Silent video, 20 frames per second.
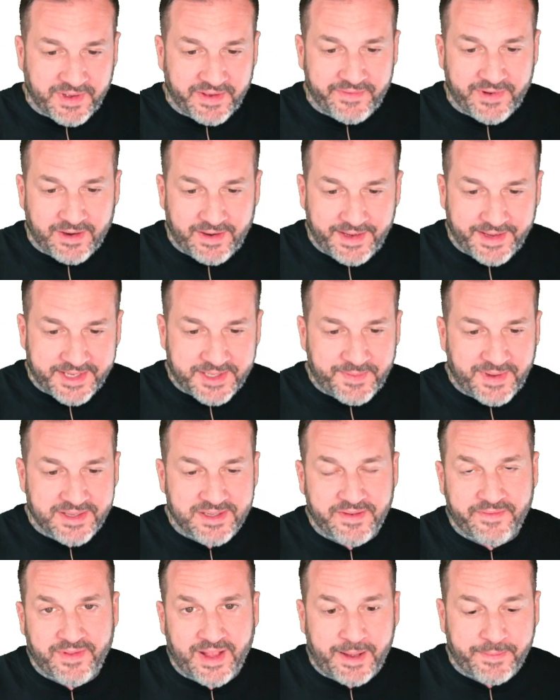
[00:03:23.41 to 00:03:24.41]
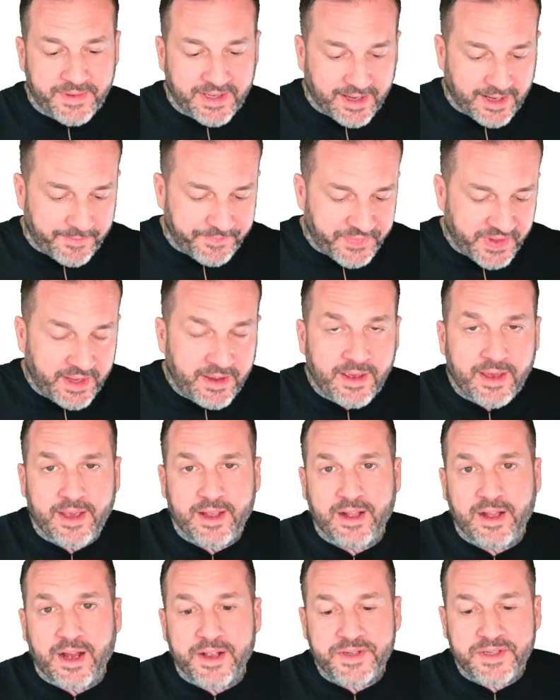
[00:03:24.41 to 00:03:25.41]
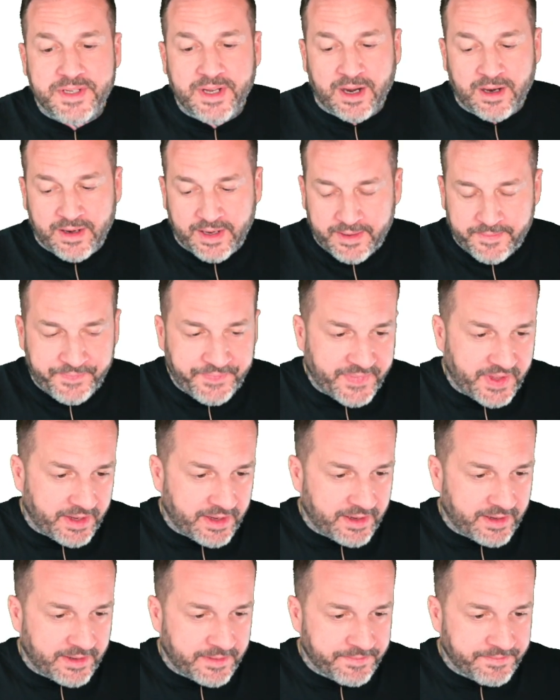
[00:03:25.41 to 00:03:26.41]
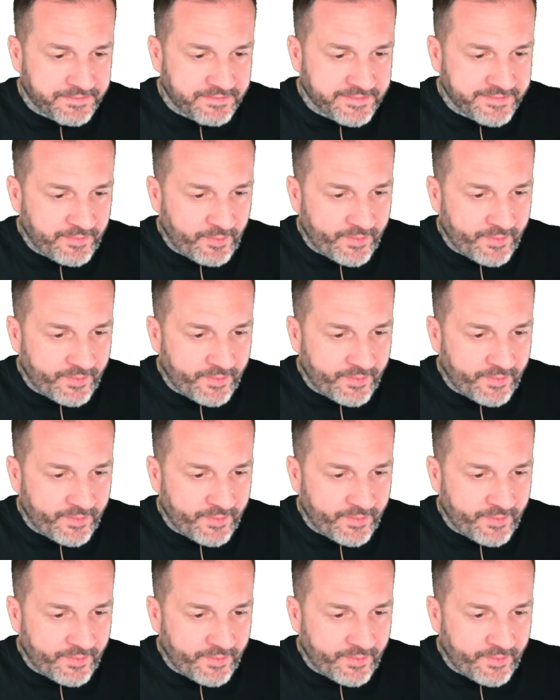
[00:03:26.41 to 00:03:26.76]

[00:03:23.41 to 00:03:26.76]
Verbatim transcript: my very expensive laptop, and gosh darn it, um,